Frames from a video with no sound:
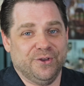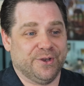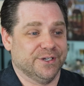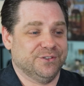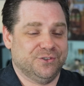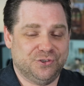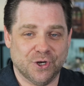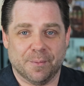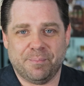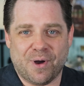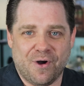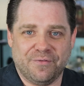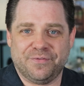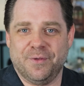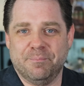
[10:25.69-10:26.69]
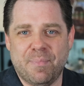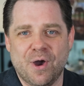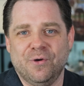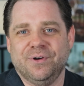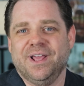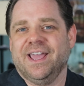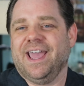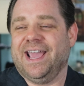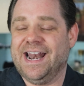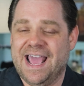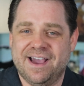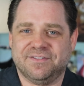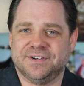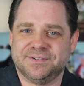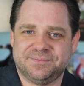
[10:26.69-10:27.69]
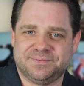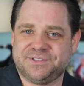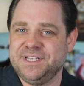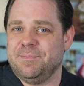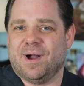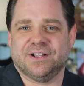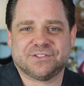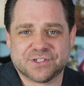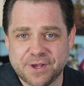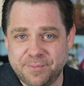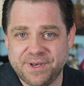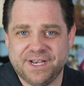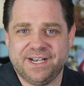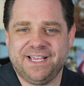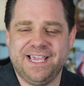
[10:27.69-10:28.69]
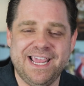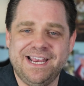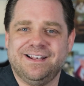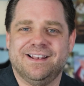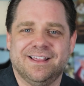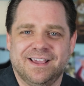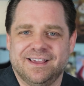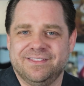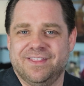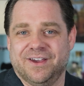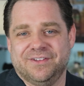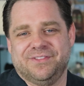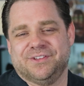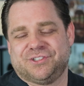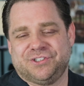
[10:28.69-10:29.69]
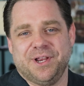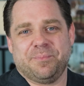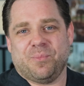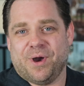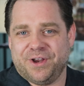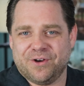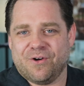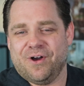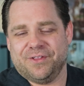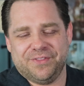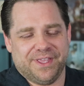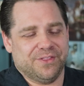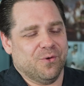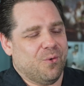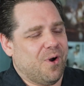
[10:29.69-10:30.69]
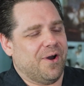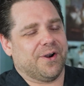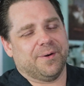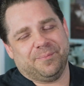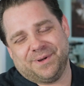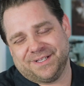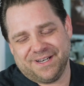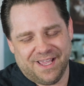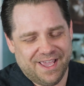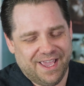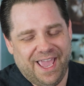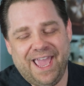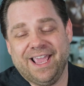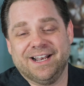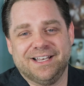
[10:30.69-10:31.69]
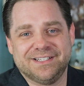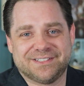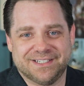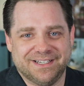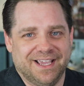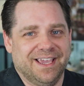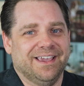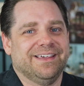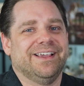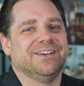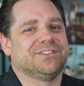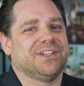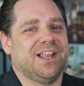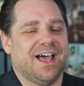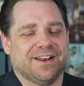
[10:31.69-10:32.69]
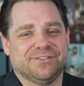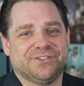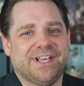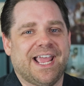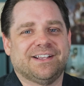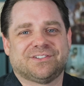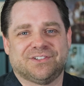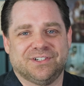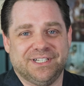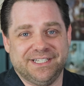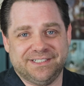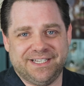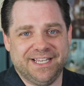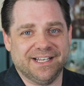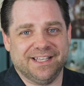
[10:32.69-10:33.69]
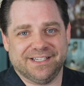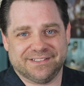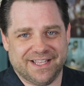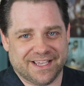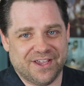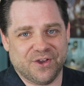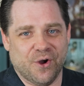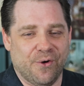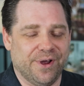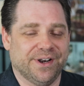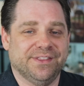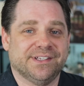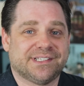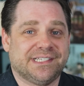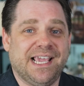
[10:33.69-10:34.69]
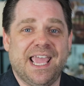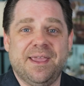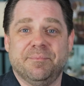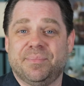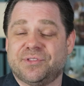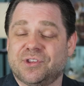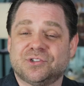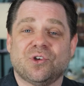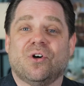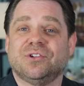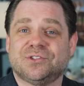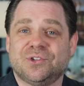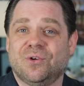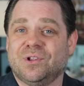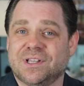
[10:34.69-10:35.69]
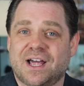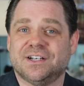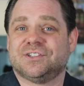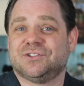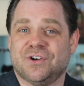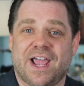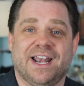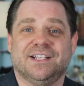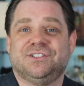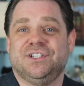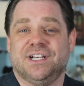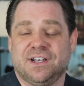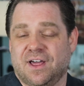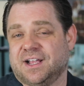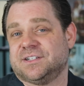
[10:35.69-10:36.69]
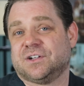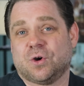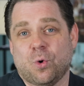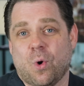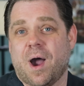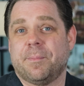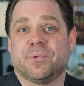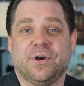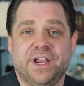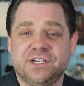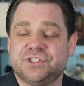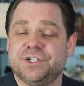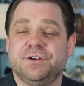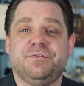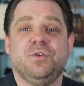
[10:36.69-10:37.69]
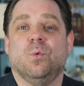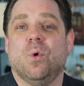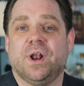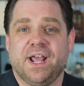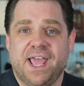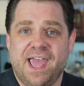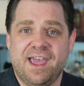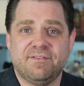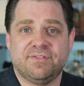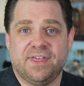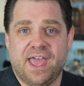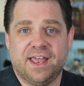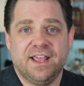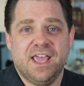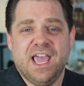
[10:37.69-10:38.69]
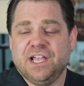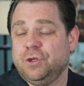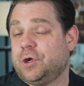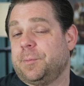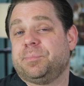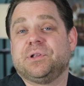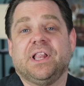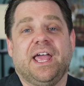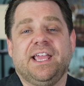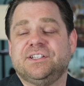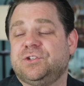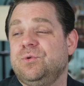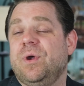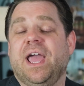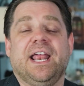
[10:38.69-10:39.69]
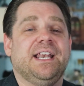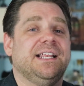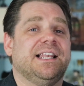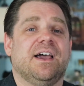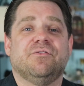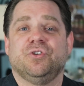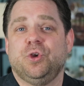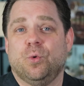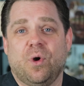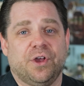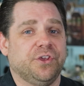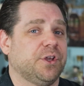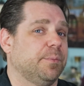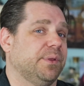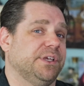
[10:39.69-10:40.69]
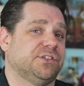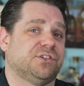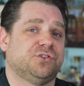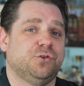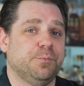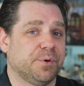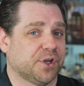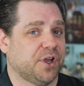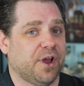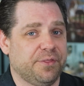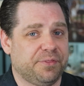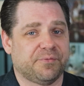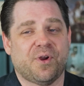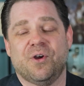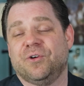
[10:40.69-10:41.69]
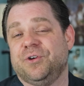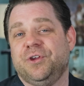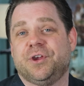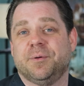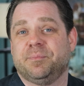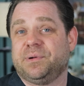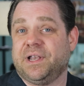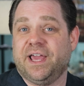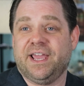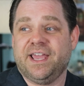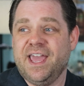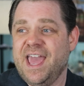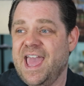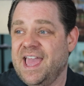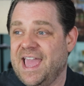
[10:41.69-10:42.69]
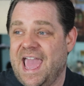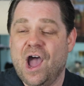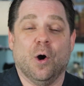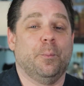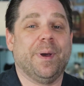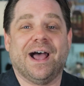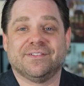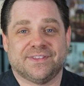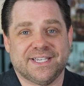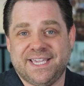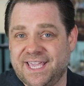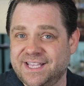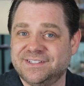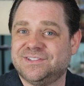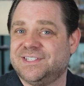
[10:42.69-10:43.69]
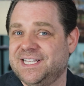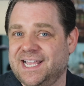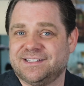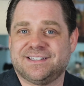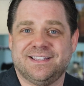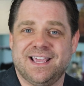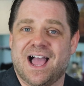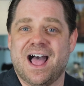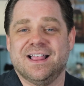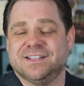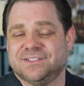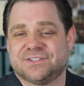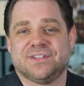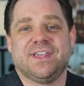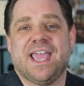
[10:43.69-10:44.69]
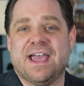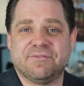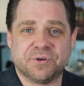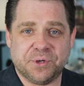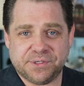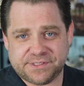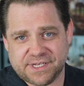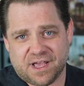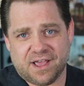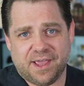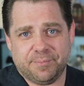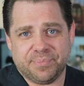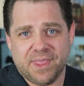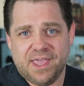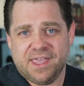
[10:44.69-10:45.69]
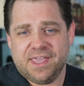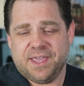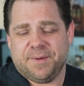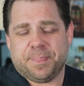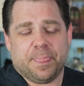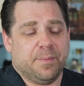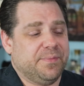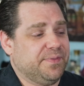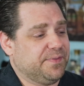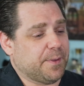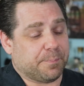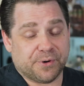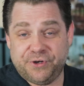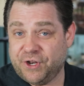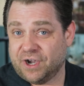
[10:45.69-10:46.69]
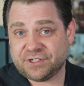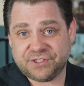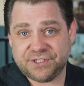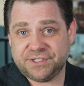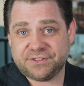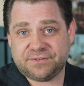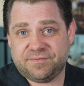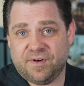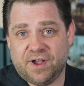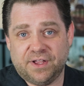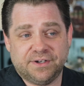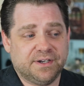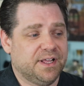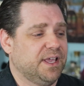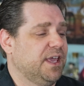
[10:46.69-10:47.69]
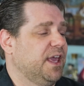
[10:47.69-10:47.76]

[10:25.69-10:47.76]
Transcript: You can jump off the boat and have a sea monster come in and eat the ship while you're in the water. But hey, listen, there's a lot of dastardly dealings that can go on in this game, but there's also a lot of strategy and a lot of cooperation if you want to have that. You could play to any level you want. You can play super cutthroat, or you can play help out the kids to get to the island so they have a good time. The production is fun.